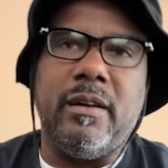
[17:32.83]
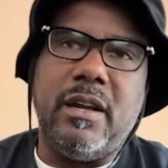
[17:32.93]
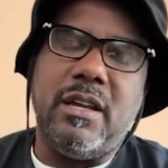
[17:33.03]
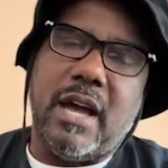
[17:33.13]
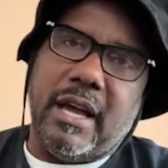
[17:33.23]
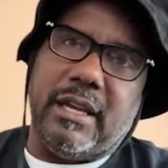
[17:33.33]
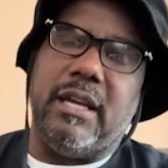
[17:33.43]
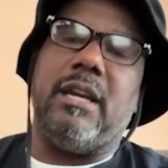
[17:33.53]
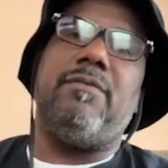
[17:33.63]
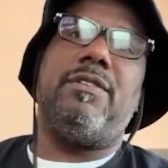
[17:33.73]
Now, yeah, I
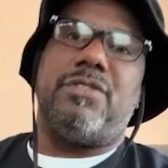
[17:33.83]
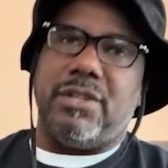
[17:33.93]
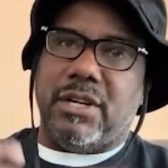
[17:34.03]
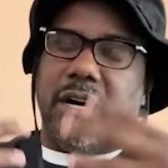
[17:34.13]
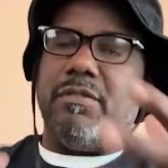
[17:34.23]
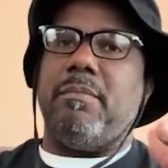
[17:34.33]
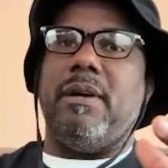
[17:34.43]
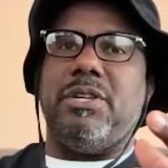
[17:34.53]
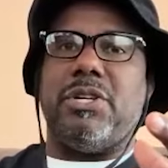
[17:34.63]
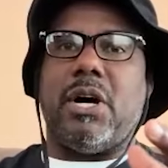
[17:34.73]
get it if it's a
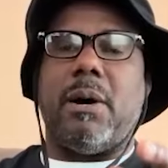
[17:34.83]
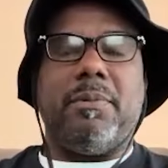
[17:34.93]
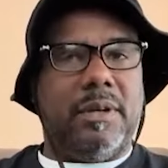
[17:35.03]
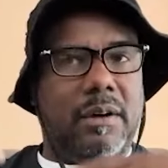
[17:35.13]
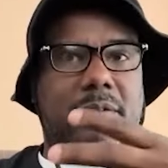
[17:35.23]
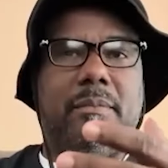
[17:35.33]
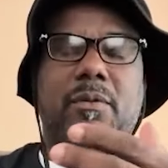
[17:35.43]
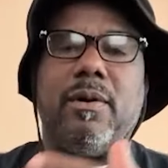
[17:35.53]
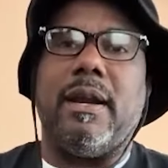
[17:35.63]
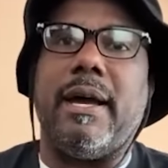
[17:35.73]
government job, government
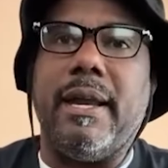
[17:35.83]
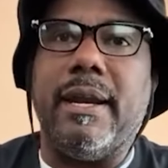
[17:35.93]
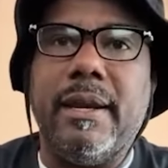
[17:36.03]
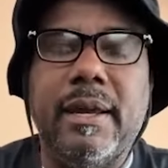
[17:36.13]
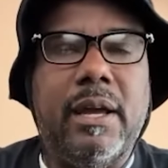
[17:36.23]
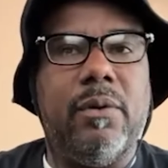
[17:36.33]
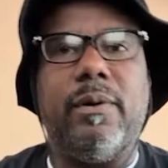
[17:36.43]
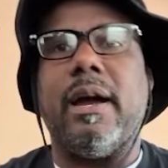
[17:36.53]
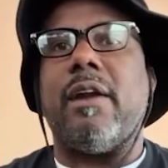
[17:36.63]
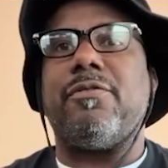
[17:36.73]
related.
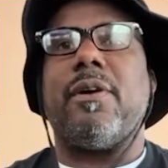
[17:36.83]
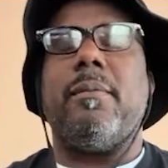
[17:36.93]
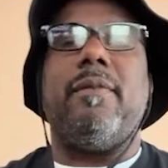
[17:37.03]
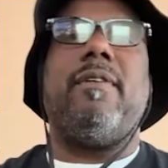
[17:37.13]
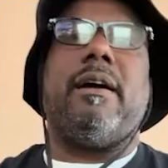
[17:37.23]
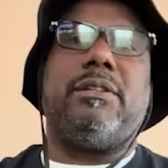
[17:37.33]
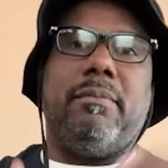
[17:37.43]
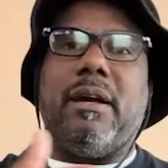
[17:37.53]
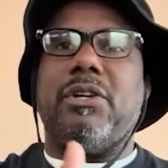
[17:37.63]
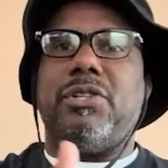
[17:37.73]
We got affirmative action,
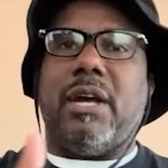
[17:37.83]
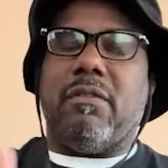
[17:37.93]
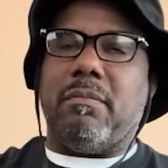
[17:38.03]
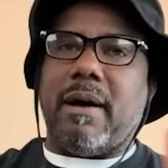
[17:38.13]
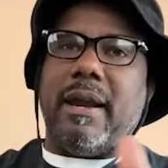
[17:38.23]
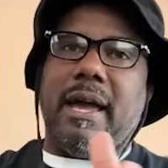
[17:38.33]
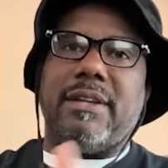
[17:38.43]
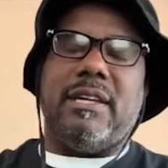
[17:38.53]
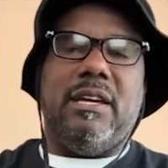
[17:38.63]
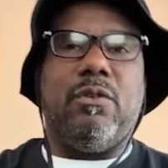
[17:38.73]
making sure everybody has
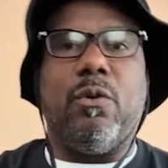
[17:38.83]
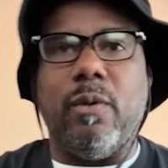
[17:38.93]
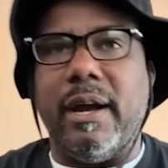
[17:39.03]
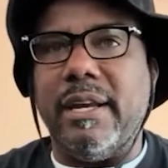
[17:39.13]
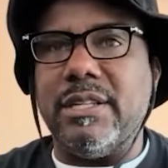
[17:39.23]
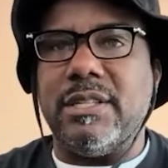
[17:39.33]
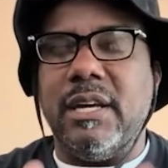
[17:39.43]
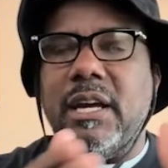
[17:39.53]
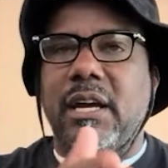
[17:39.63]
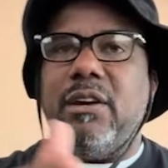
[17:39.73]
equal wages,
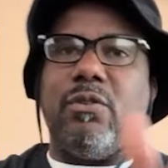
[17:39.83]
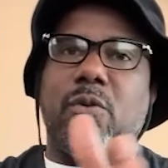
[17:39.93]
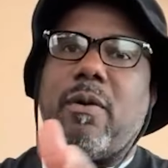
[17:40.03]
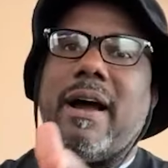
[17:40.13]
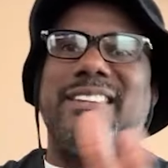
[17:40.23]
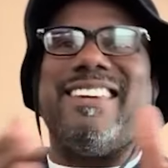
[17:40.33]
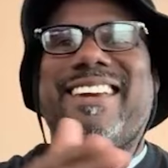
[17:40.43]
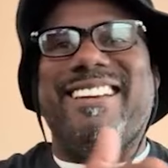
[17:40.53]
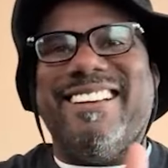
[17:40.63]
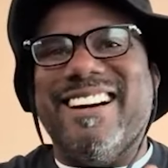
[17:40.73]
equal rights
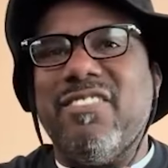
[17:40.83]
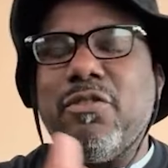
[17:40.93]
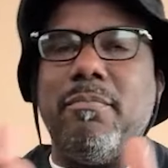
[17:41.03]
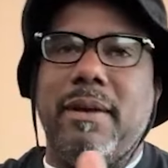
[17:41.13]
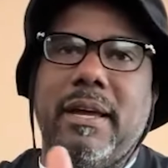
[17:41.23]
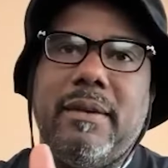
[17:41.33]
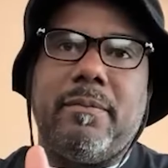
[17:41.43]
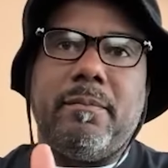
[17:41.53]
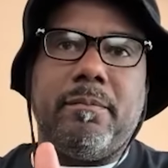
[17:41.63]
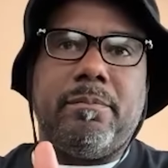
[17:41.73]
in government
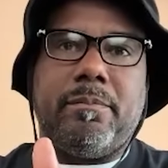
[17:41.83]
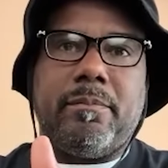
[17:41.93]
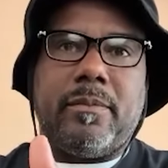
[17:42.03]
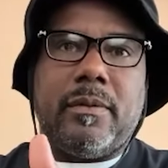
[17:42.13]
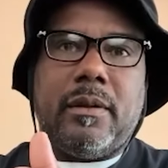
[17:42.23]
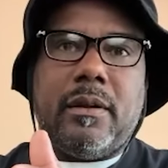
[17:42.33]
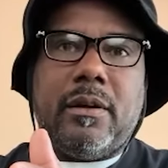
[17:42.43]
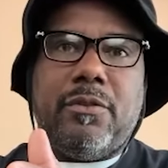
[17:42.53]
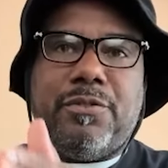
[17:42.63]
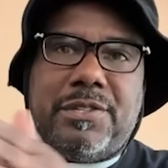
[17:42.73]

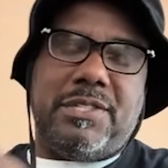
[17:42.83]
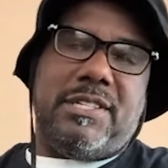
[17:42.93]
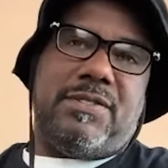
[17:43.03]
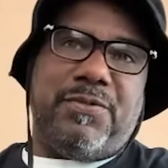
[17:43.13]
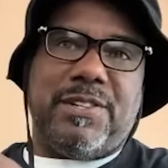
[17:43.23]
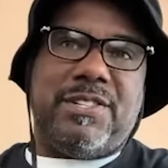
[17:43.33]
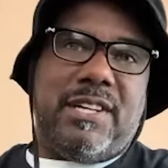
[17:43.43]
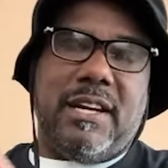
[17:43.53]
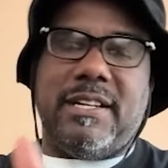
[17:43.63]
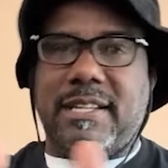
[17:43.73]

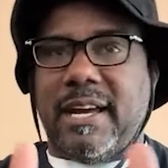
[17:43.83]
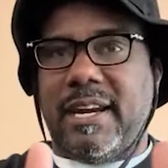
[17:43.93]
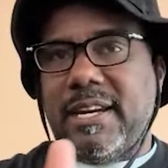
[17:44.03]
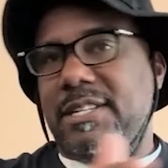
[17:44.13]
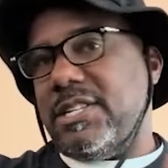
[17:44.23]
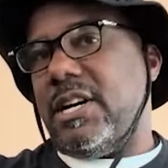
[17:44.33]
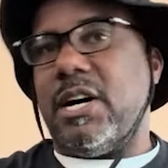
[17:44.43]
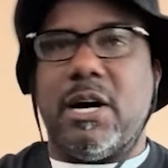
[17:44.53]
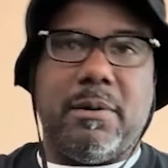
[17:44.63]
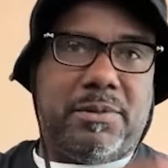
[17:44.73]
facilitated
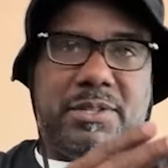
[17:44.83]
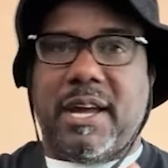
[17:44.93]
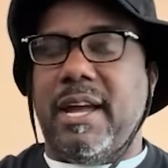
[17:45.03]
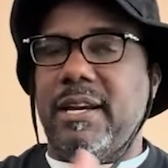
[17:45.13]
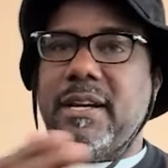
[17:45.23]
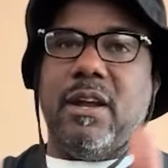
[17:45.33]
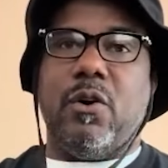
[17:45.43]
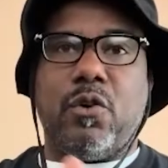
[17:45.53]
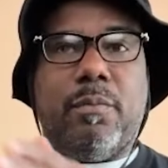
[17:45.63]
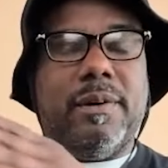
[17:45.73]
jobs, state,
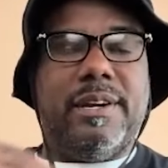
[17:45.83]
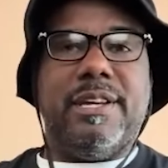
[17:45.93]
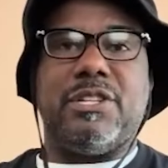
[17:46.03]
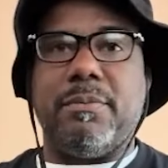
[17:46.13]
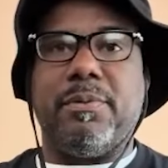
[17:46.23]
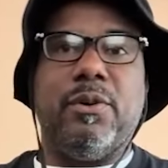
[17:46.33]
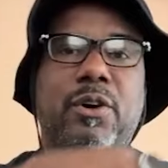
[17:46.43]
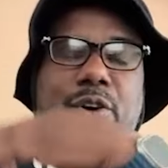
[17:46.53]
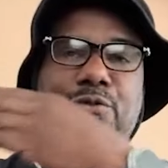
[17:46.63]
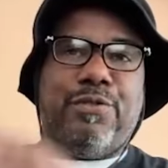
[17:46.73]
local, municipal,
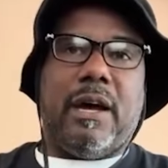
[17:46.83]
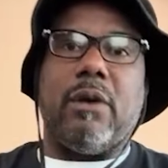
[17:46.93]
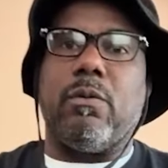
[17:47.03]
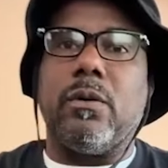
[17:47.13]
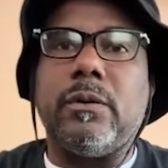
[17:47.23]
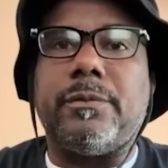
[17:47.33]
federal.